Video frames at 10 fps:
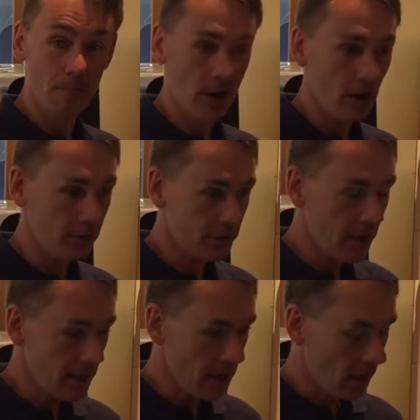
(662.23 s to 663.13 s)
I'd
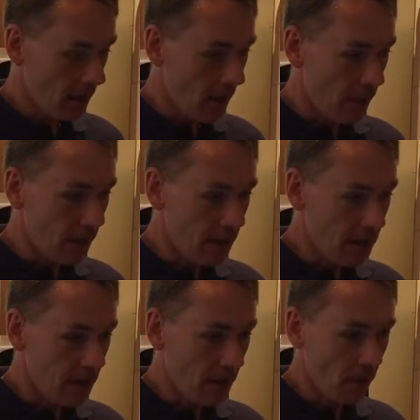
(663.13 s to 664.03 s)
say
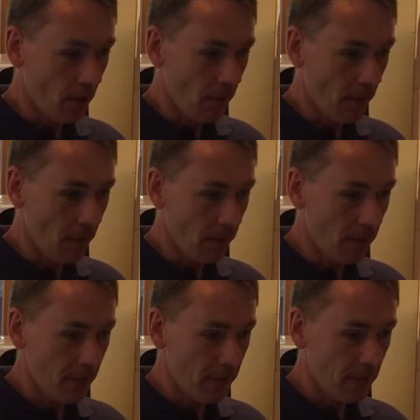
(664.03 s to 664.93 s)
the
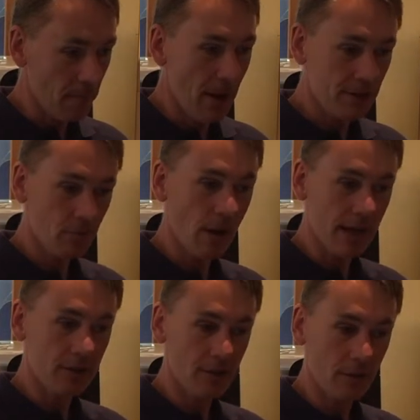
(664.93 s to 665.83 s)
best way
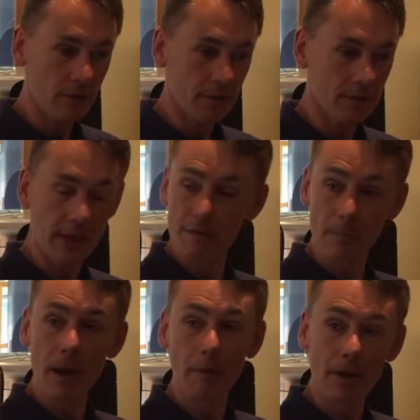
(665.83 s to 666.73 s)
is to give a
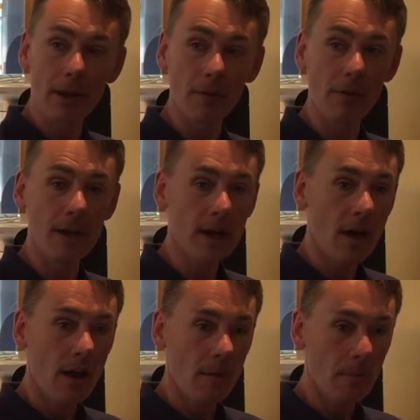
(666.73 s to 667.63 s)
parallel. The
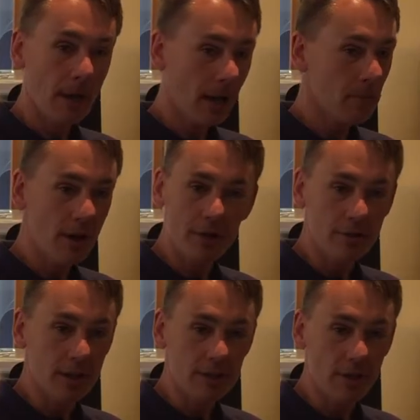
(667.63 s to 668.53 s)
Beolab
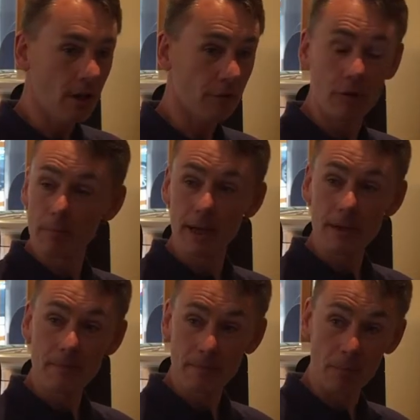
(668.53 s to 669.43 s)
5 got to be
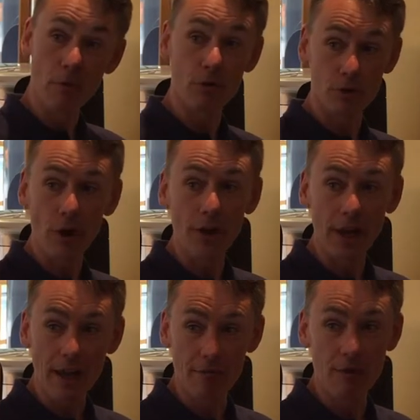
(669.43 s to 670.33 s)
the Porsche
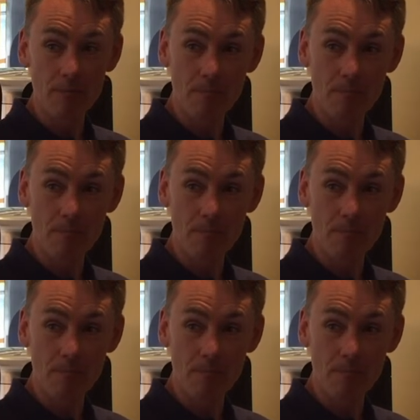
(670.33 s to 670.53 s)
911.